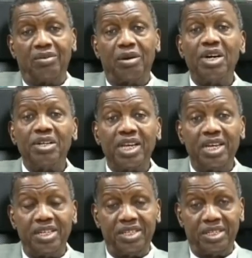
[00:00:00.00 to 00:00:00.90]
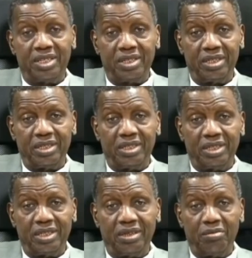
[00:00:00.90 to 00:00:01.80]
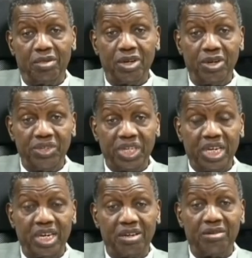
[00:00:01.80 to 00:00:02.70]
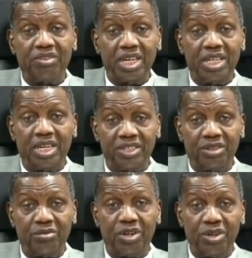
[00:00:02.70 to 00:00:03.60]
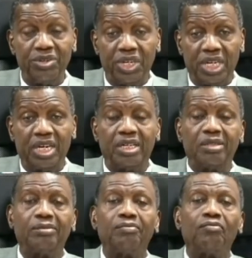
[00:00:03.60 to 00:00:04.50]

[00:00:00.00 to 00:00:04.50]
our mothers, biological, our fathers, biological.